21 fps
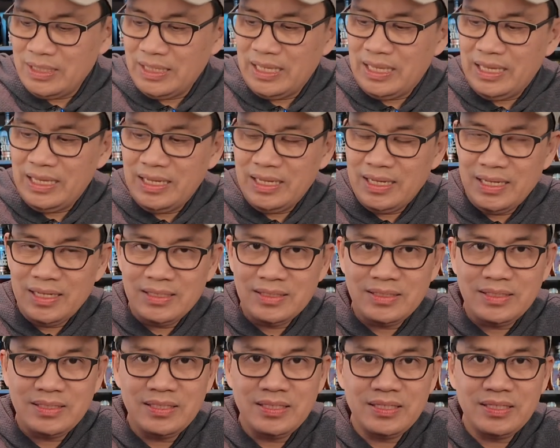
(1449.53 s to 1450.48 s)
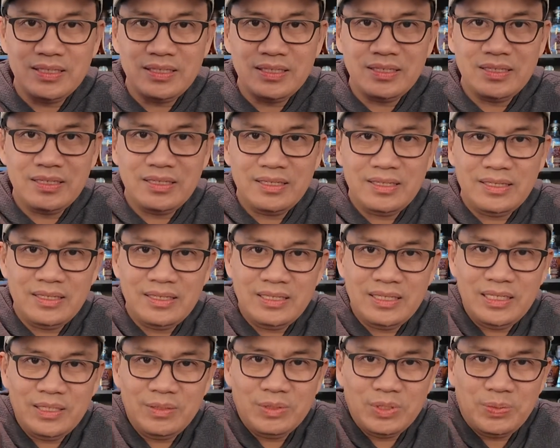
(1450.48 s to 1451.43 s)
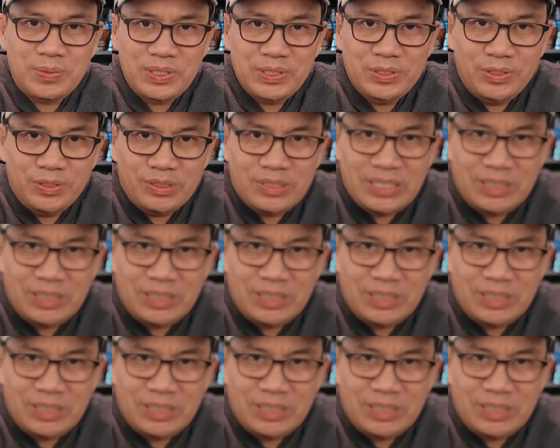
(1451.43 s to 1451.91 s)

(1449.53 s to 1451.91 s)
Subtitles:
and it was pretty cool.